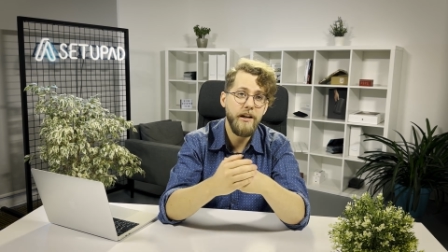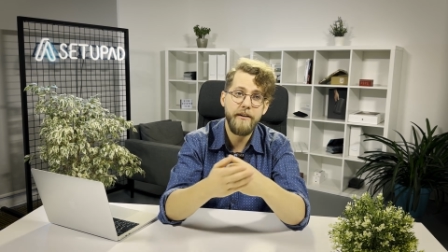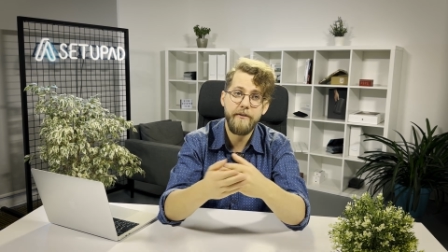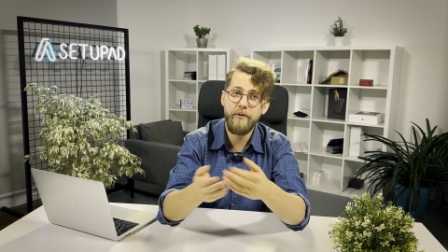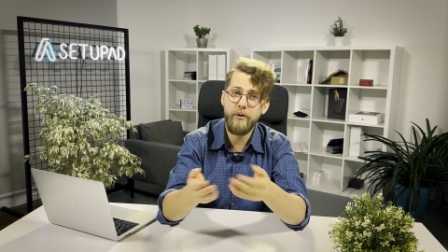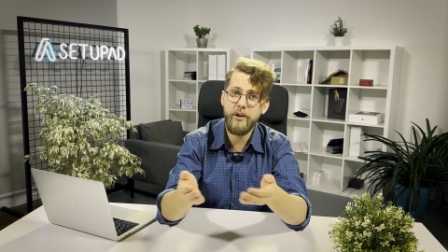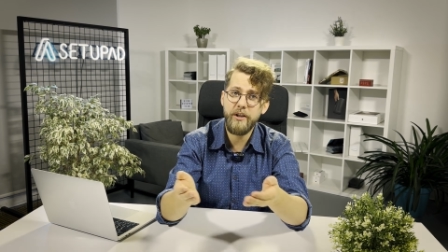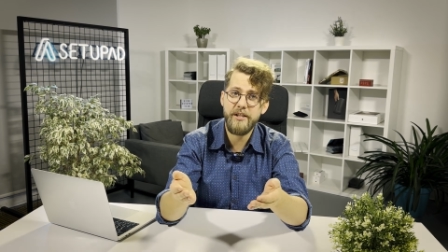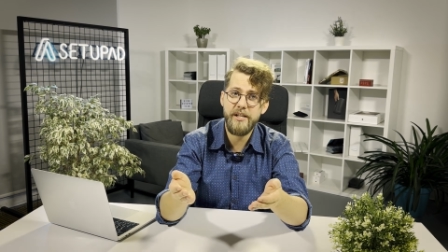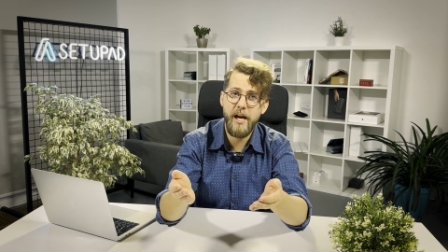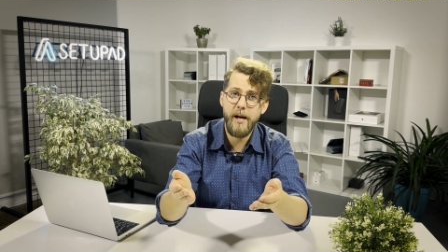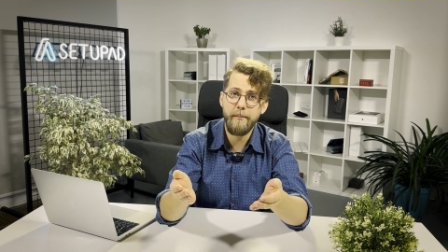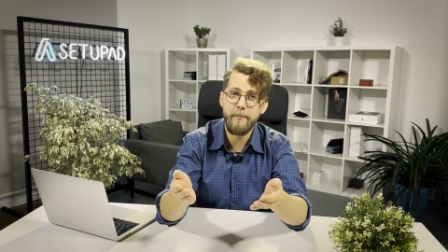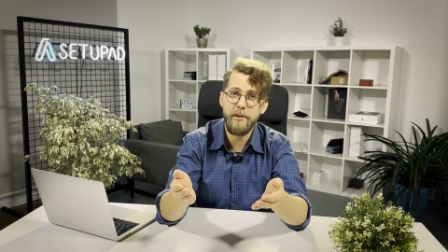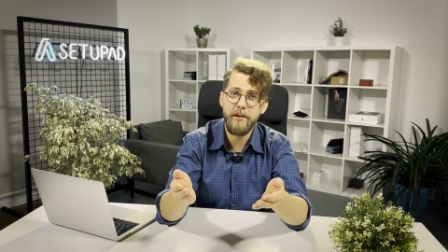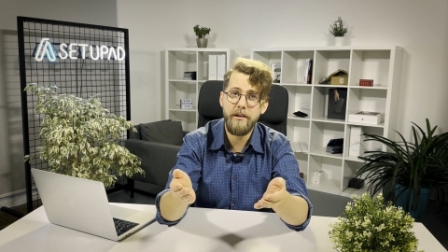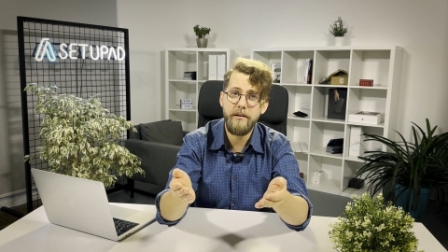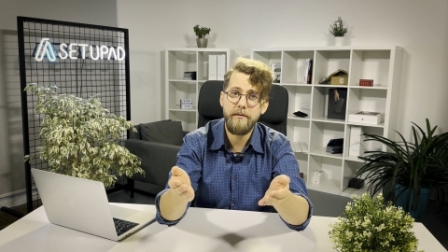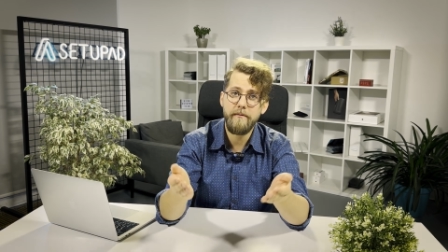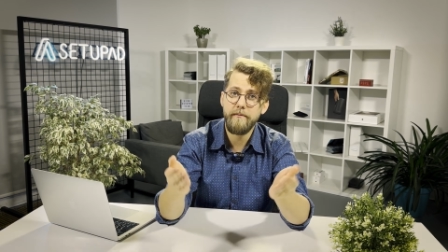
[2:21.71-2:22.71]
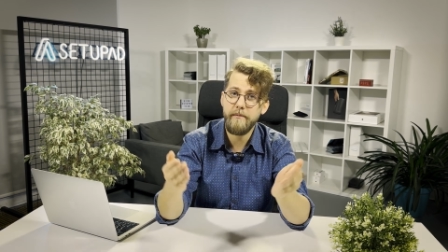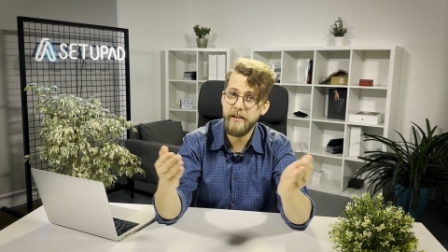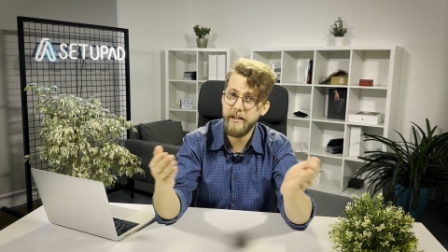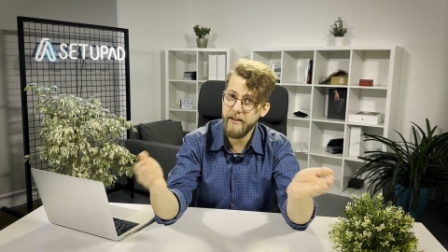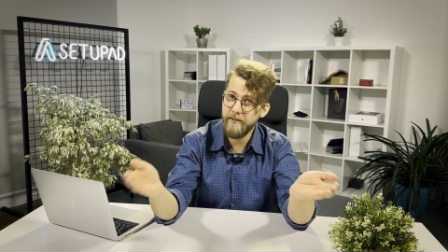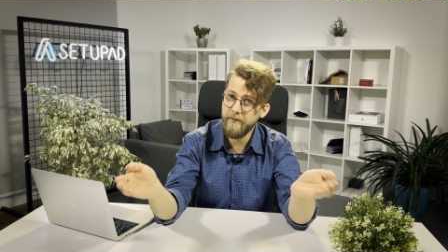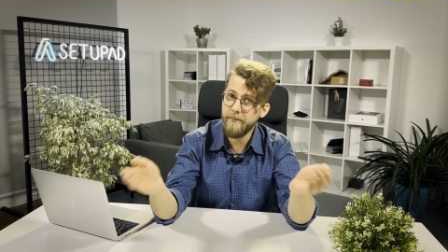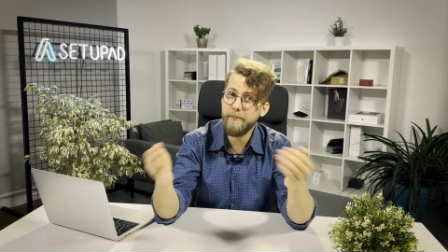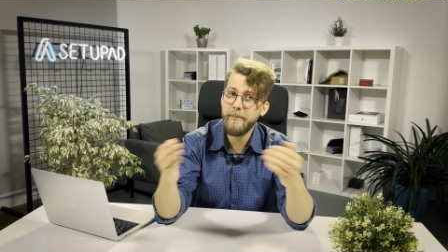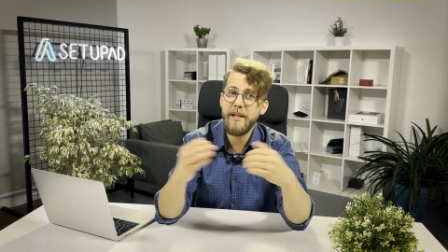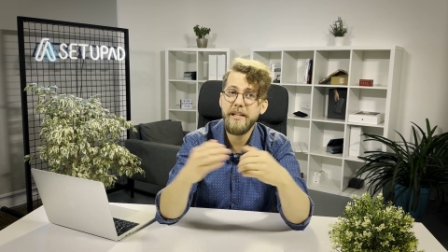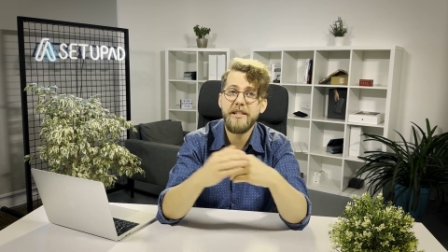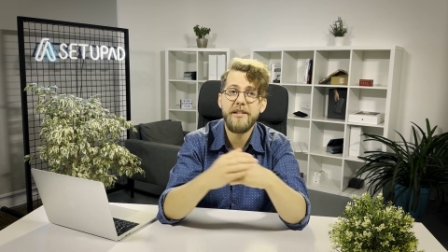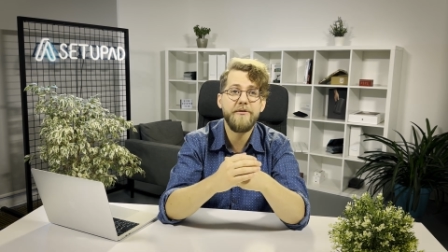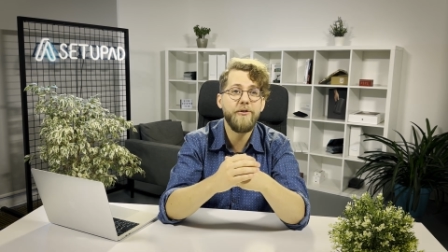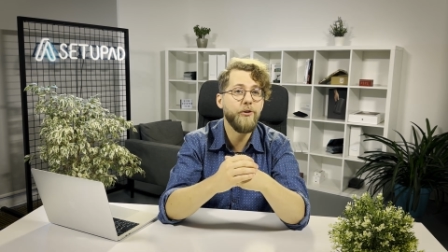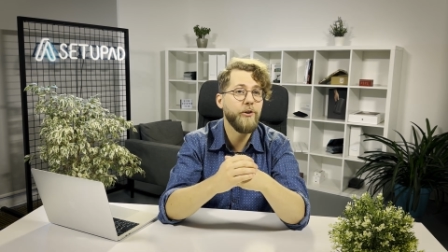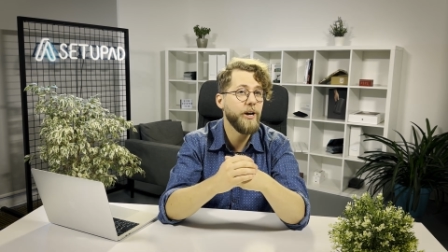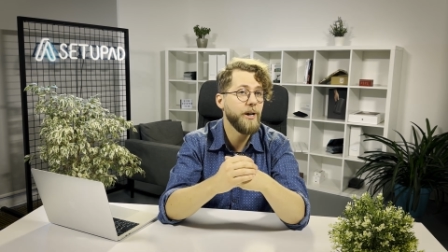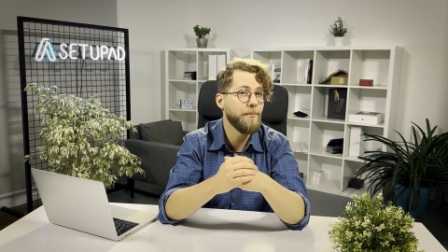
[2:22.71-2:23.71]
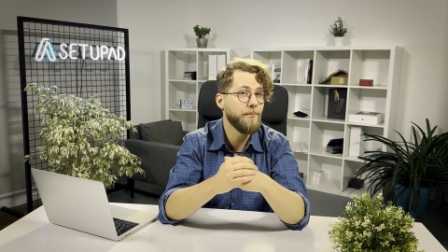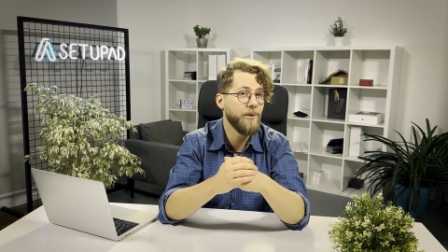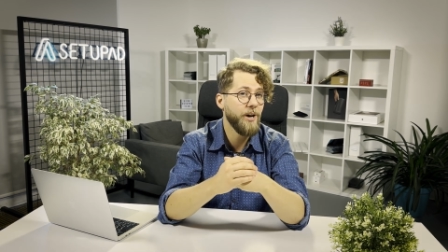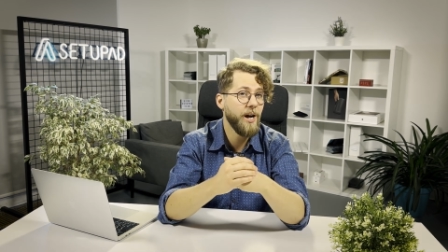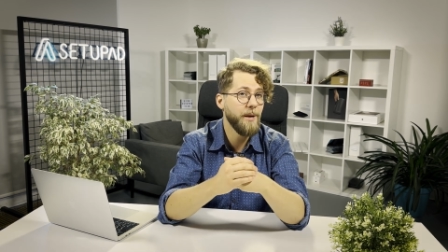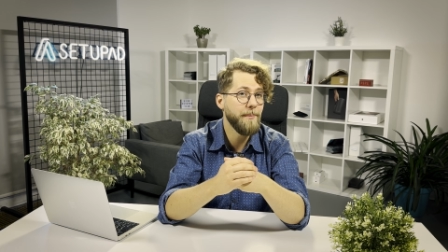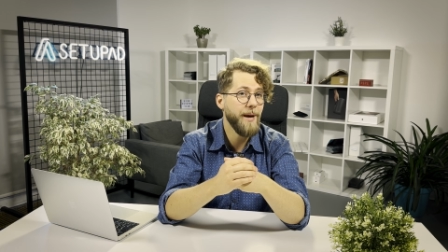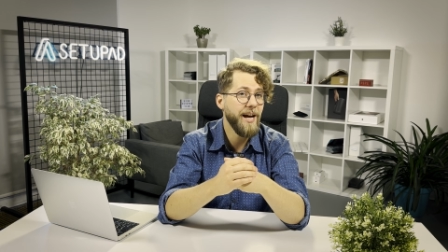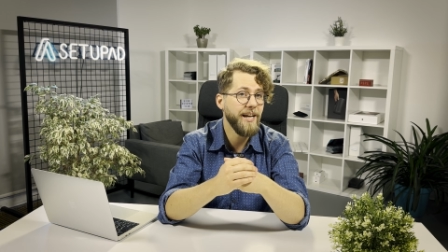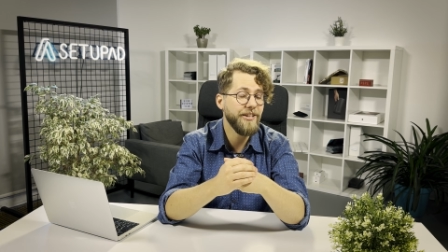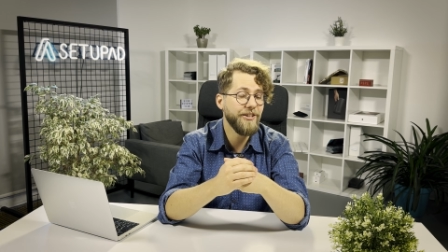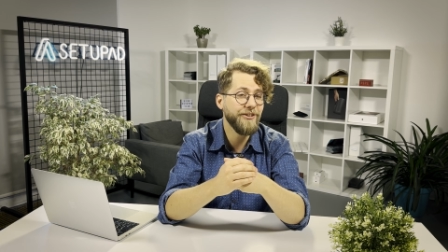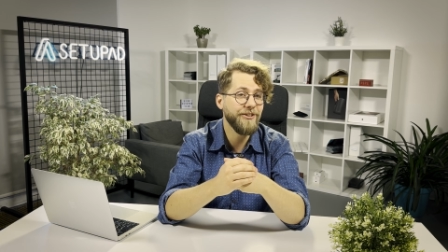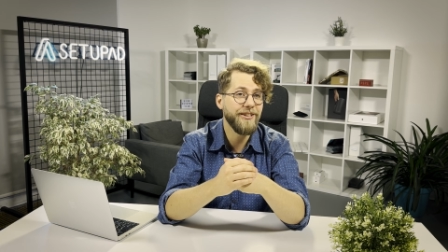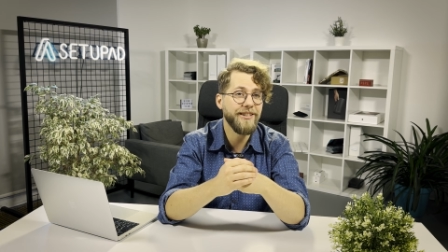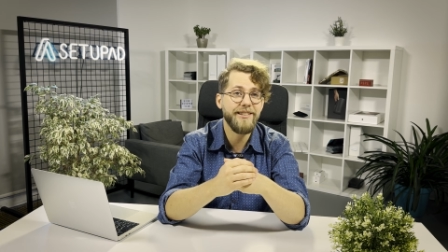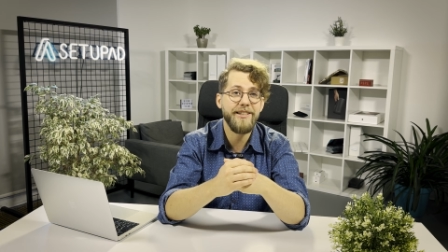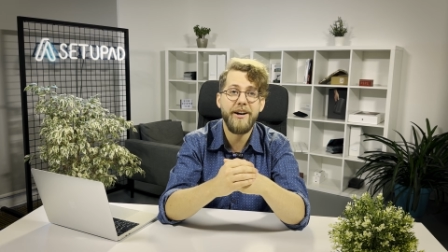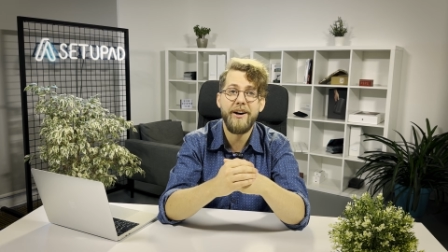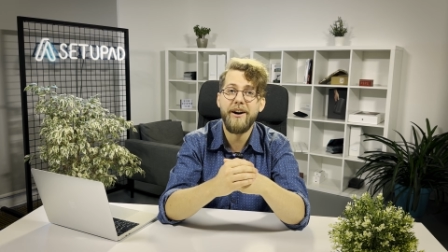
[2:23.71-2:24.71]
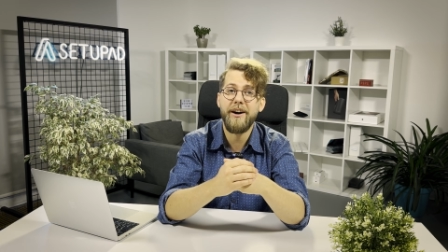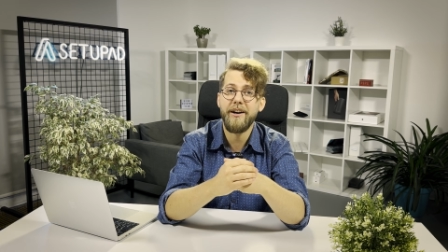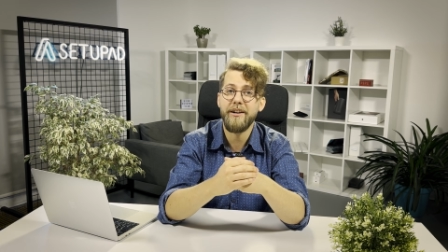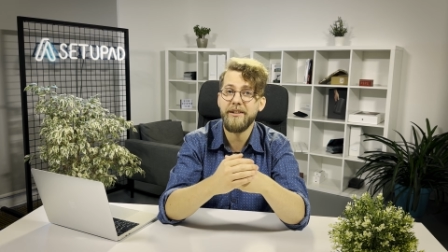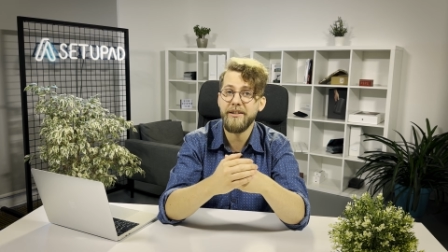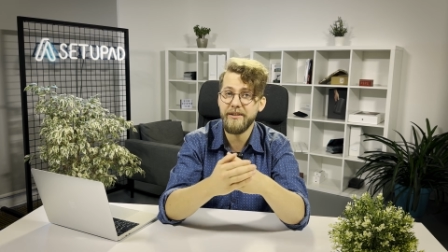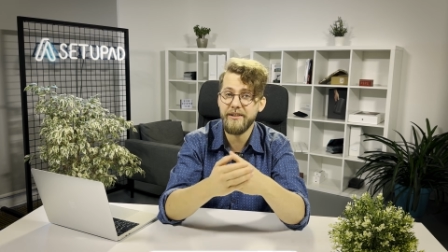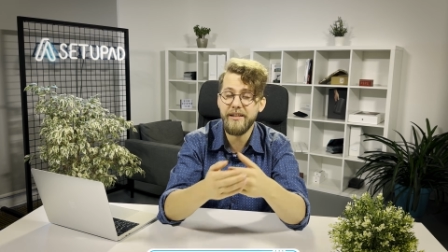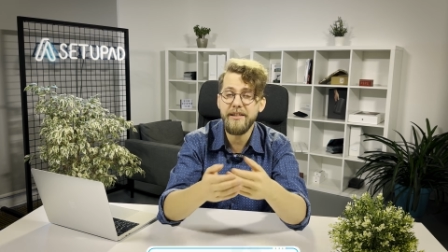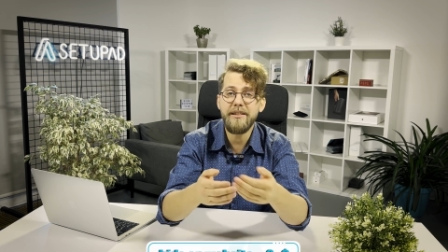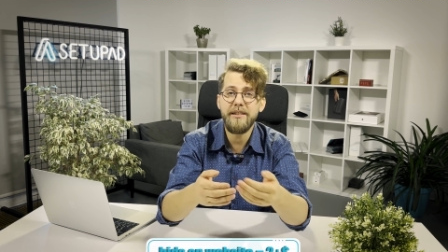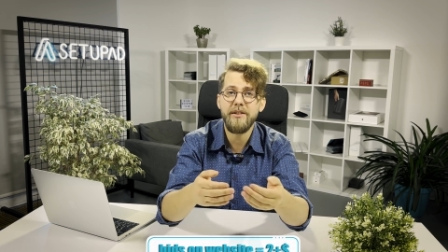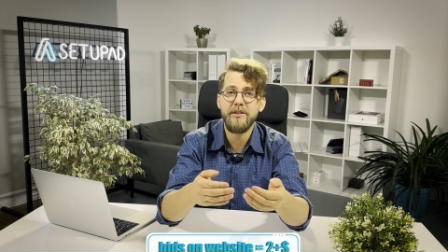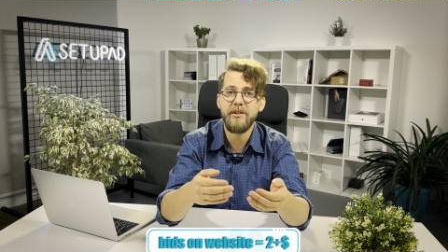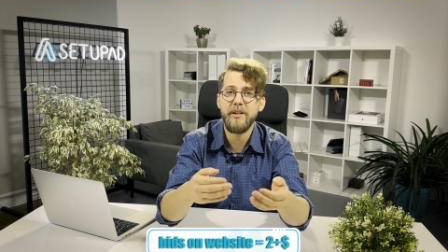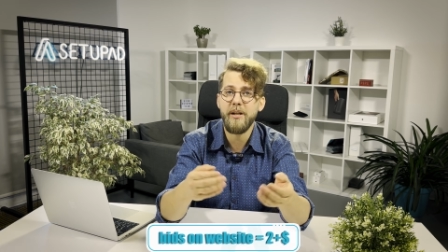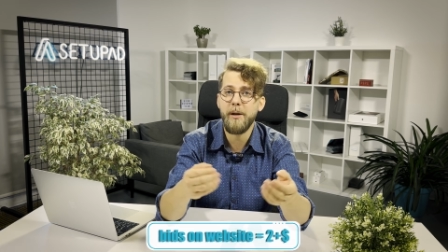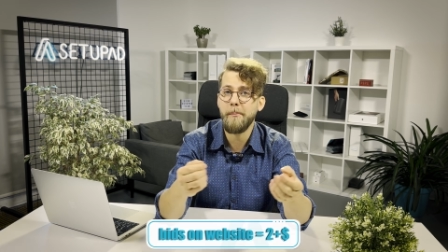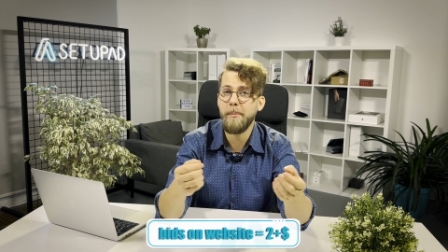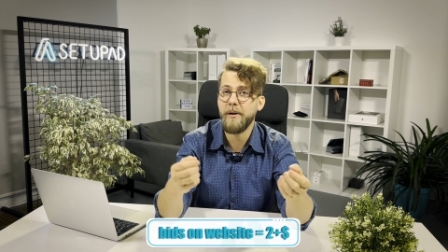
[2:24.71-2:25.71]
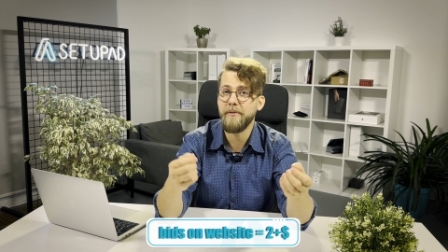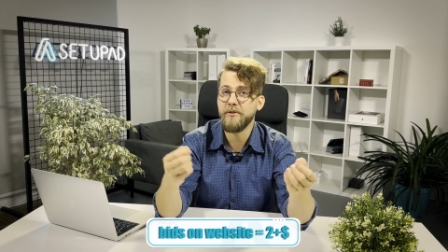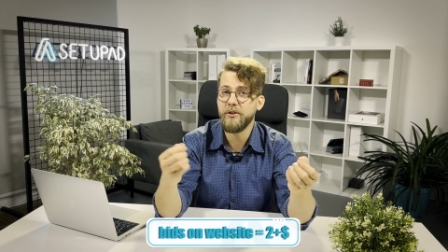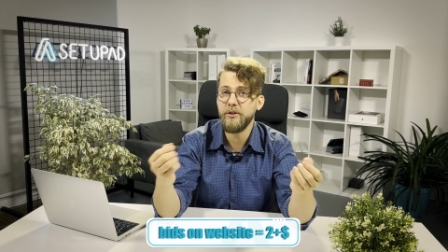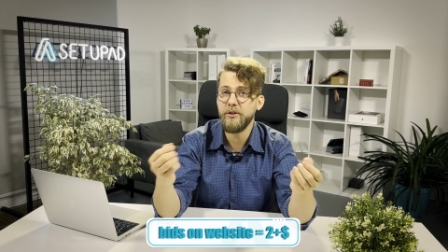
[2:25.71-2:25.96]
For example, if bids for a prime ad unit are consistently above